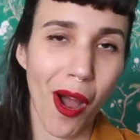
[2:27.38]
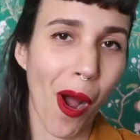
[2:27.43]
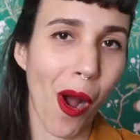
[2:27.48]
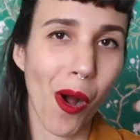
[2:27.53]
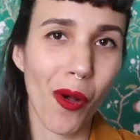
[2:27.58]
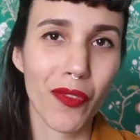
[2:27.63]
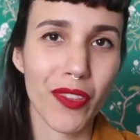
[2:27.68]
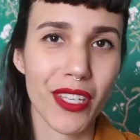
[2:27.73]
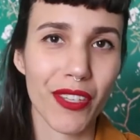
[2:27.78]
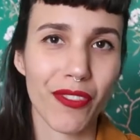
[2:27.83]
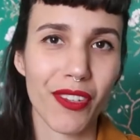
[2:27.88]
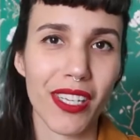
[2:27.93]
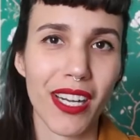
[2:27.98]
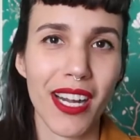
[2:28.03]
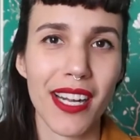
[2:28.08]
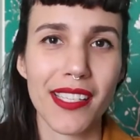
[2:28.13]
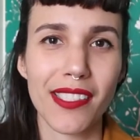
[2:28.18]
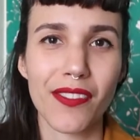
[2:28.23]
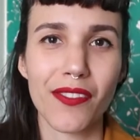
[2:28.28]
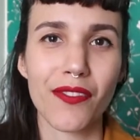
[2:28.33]
all the different
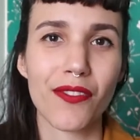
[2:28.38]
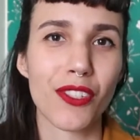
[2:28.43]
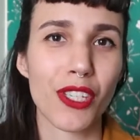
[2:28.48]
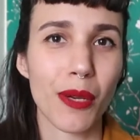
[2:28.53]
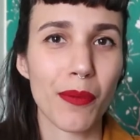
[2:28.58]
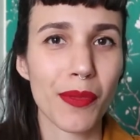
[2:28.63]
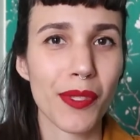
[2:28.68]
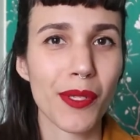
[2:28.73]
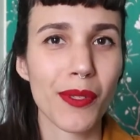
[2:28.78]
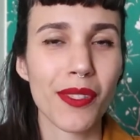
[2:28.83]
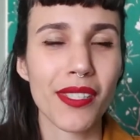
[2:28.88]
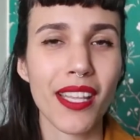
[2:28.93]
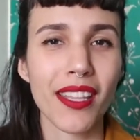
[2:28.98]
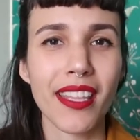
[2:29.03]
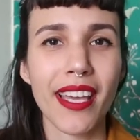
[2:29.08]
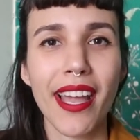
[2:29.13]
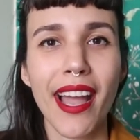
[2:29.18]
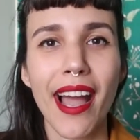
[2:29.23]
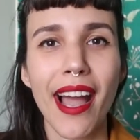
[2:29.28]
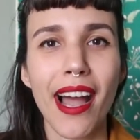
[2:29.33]
kinds of jumpsuits
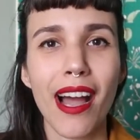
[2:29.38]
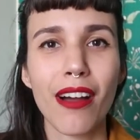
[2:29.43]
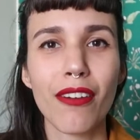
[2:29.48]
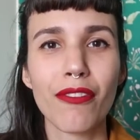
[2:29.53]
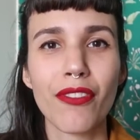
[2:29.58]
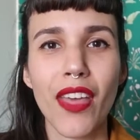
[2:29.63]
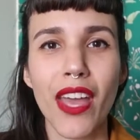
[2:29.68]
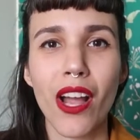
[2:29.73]
that they have.